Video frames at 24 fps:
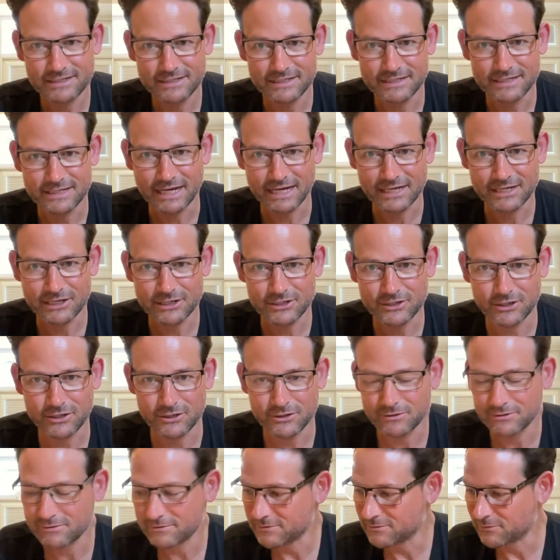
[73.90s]

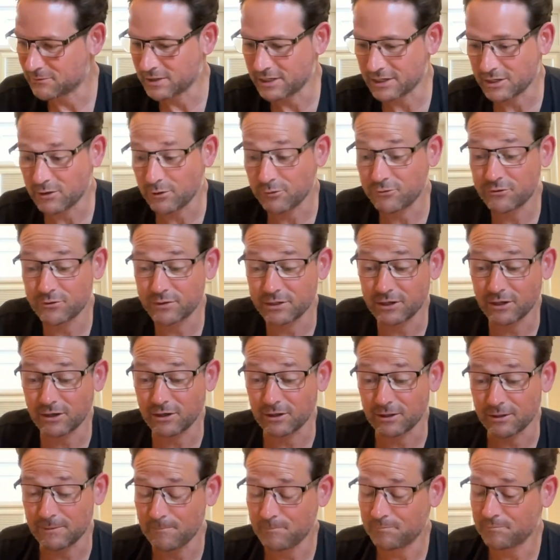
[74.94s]
Nakago. We're going to go through it
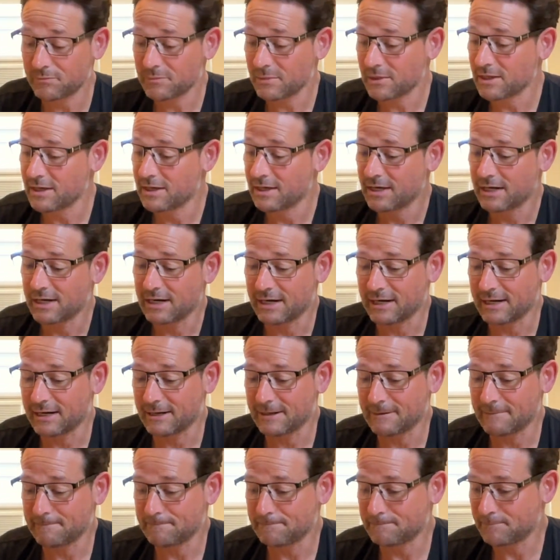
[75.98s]
all,
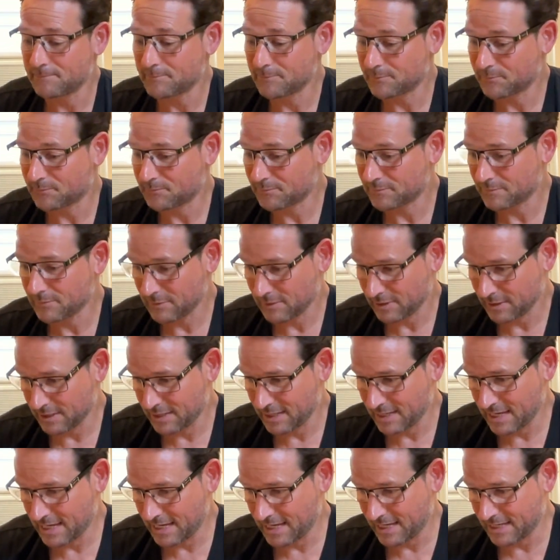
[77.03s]
and
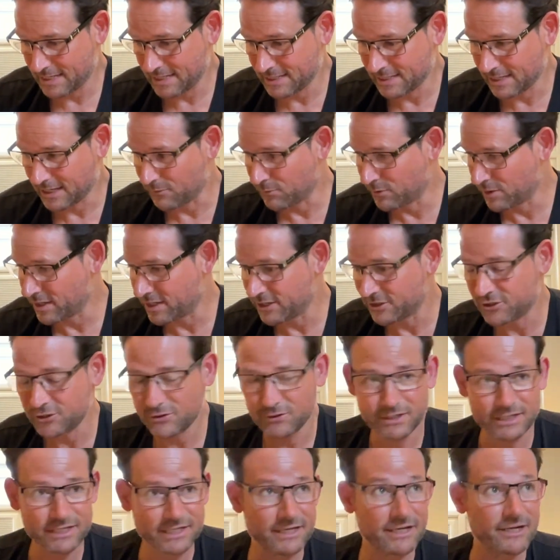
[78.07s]
we're going to do
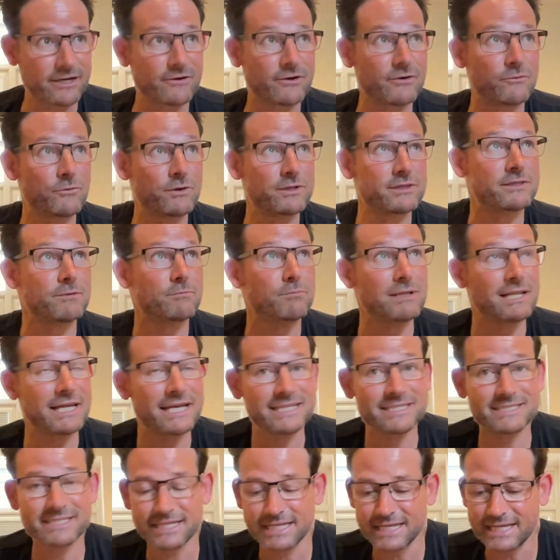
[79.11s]
it here with the
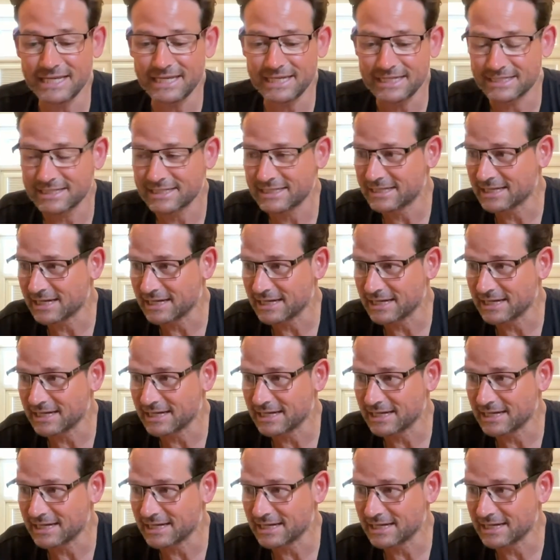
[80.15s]
blazing heat.